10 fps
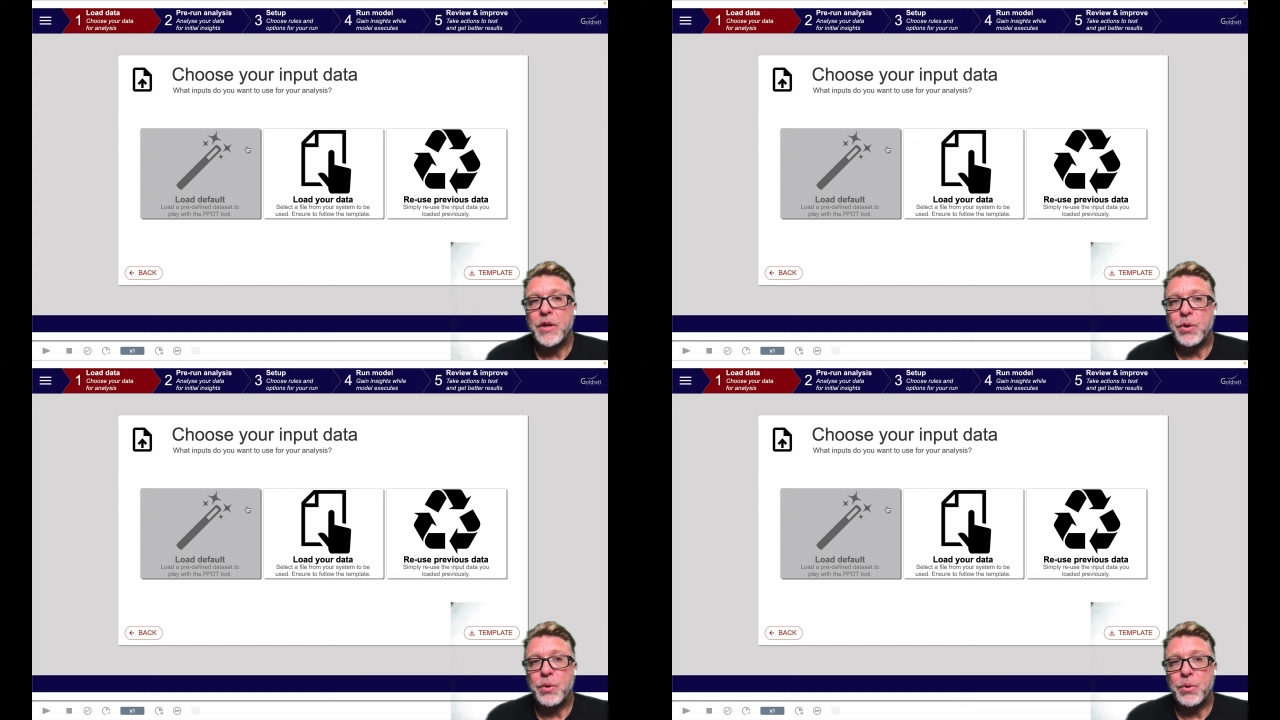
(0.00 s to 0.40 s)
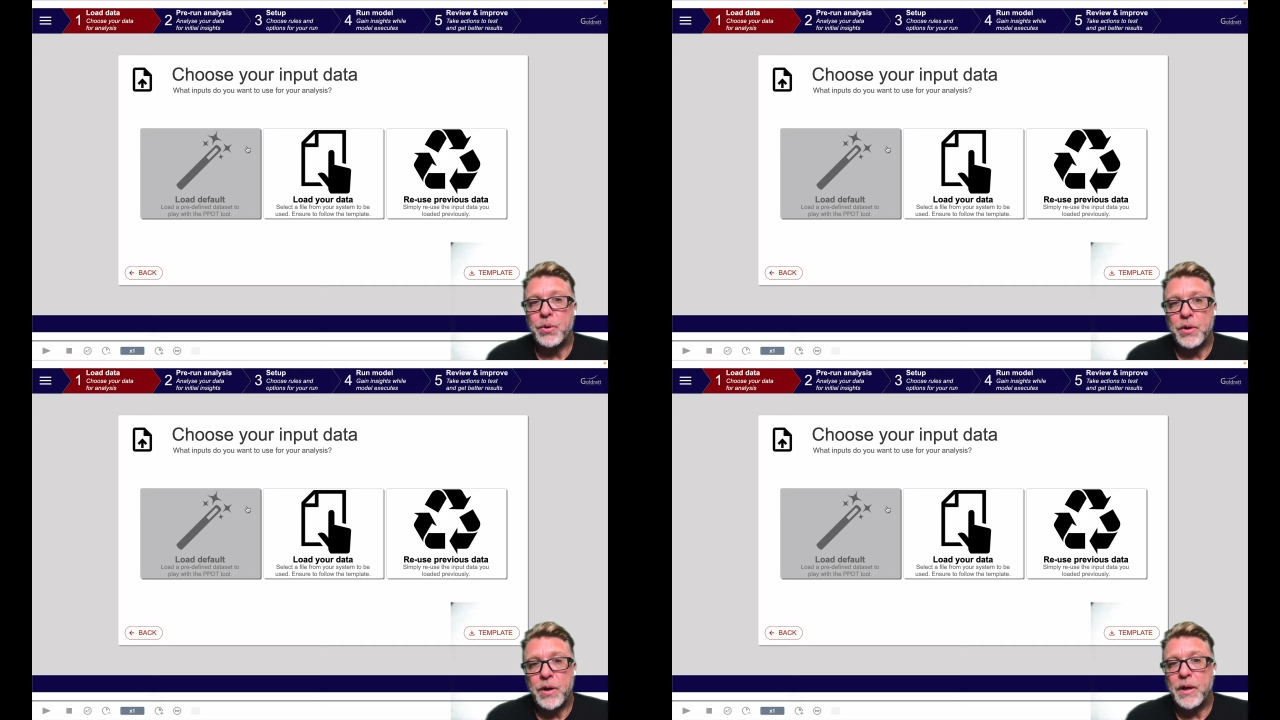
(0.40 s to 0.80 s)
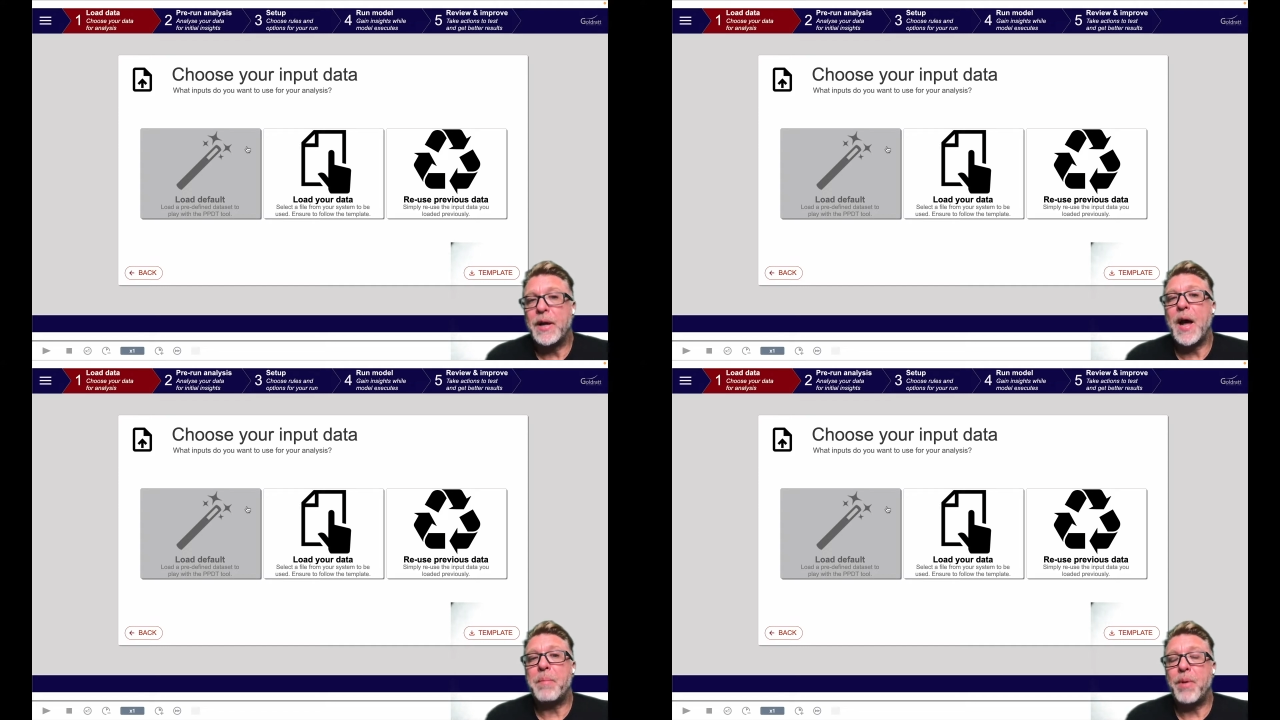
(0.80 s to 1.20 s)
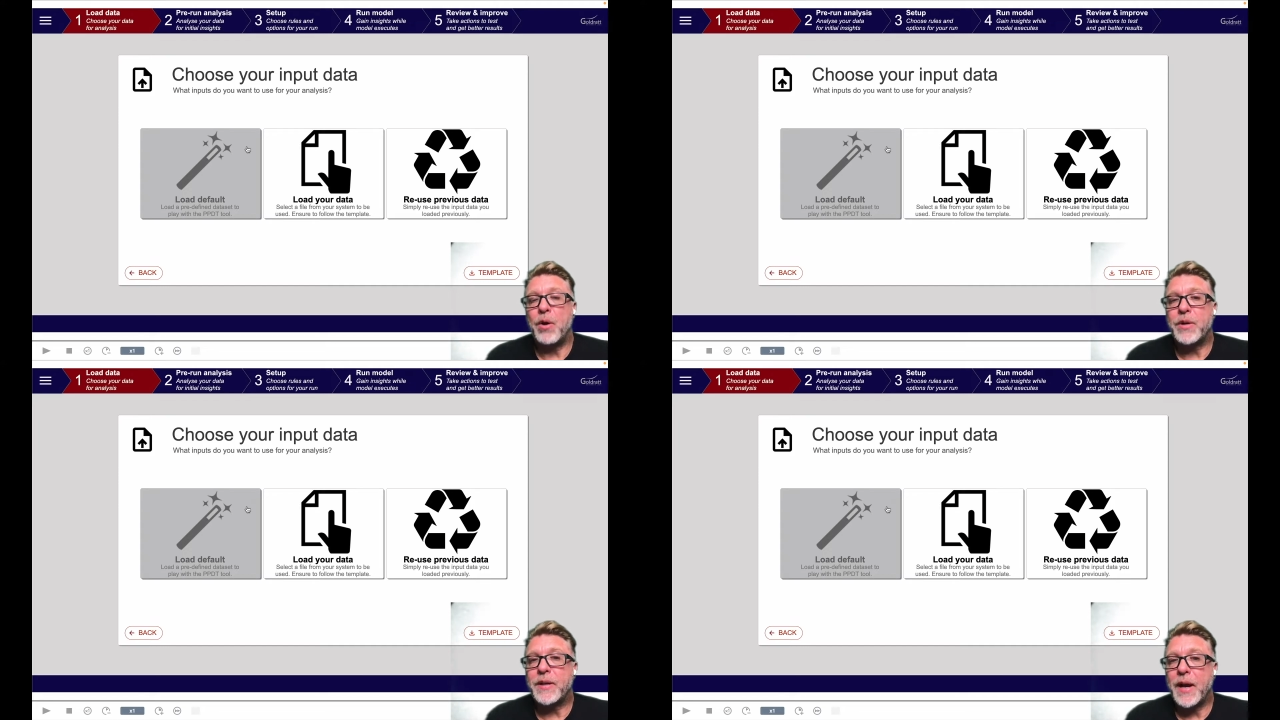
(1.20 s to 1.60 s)
You
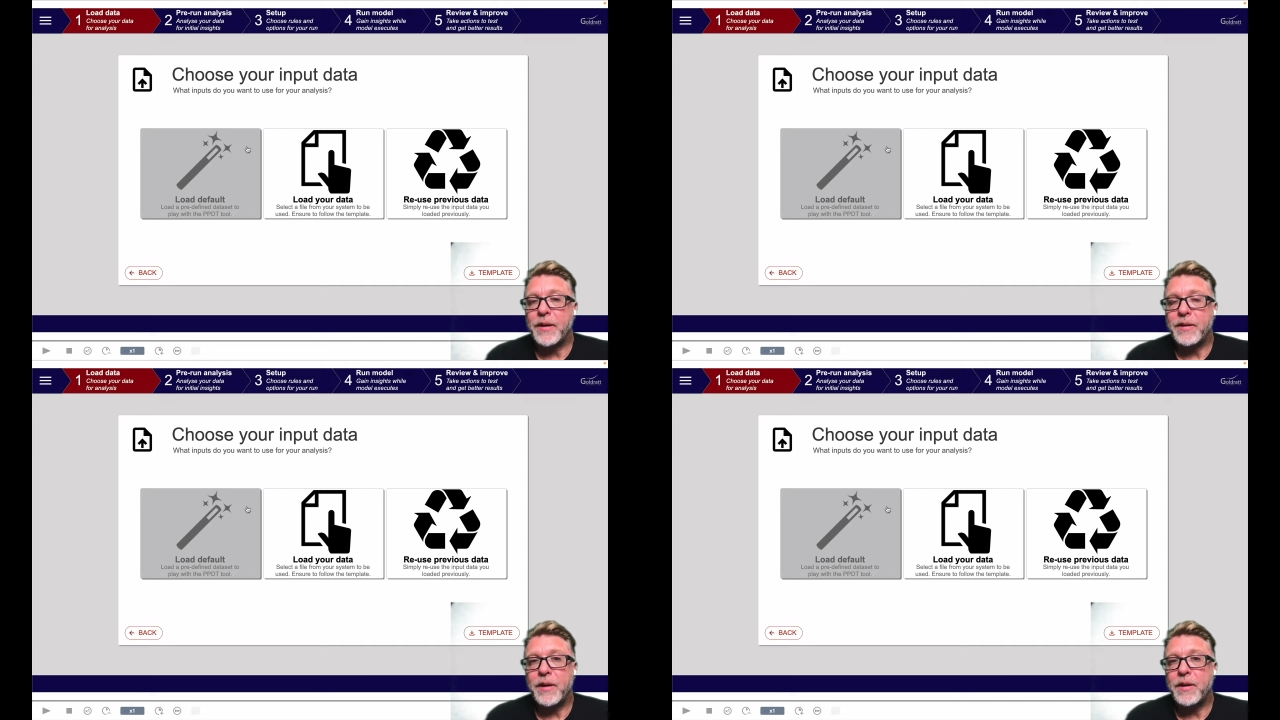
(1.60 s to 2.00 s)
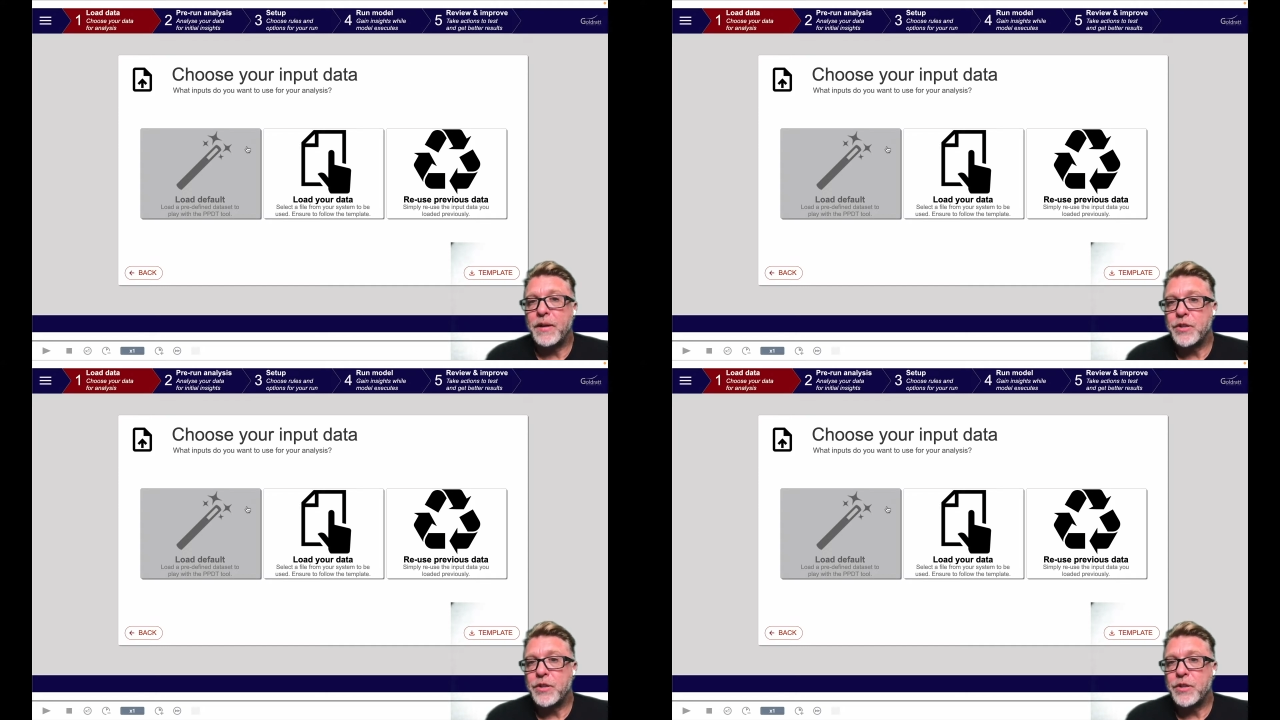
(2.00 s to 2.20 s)
upload the data.